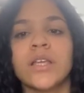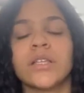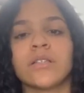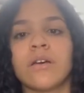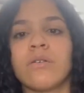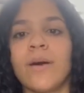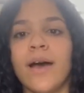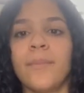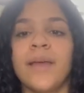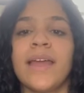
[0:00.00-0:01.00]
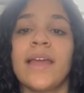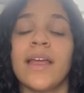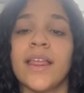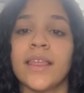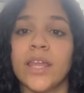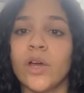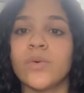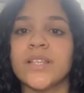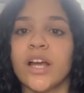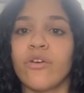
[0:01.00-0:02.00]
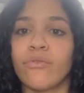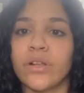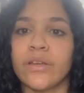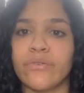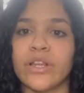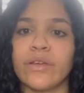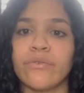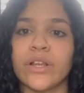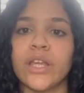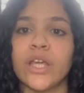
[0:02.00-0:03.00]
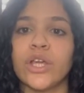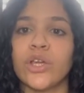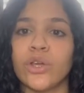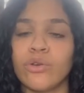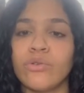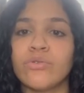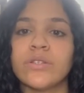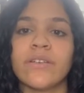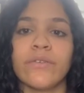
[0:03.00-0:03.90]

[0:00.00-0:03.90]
So um, Theo was like a really, really, really huge,